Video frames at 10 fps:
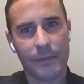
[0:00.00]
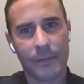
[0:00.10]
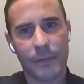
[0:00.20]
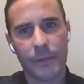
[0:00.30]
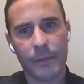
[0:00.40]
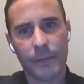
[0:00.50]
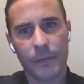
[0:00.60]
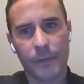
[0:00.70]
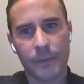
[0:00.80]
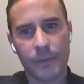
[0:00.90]

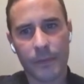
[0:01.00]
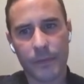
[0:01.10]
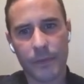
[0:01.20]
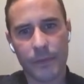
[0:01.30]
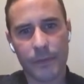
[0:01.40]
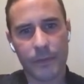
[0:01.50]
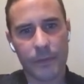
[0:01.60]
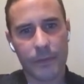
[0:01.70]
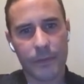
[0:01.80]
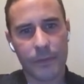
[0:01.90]

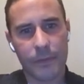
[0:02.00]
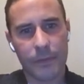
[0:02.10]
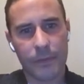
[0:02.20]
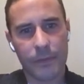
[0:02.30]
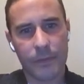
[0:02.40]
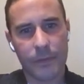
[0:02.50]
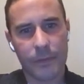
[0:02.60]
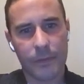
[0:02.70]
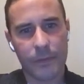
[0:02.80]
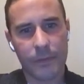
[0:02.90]

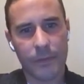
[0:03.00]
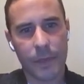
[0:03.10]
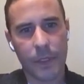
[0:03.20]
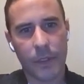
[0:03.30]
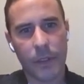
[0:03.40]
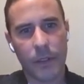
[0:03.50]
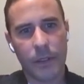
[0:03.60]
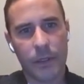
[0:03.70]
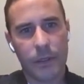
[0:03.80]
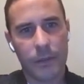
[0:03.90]

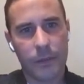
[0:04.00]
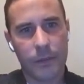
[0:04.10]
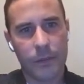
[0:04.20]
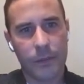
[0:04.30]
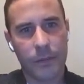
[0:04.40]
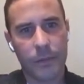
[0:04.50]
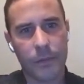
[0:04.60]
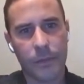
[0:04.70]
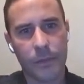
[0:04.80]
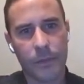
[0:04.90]

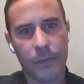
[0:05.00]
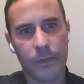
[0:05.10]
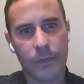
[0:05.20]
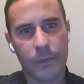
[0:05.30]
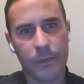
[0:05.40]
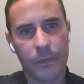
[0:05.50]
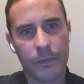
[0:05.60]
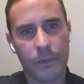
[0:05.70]
The person shown says nothing.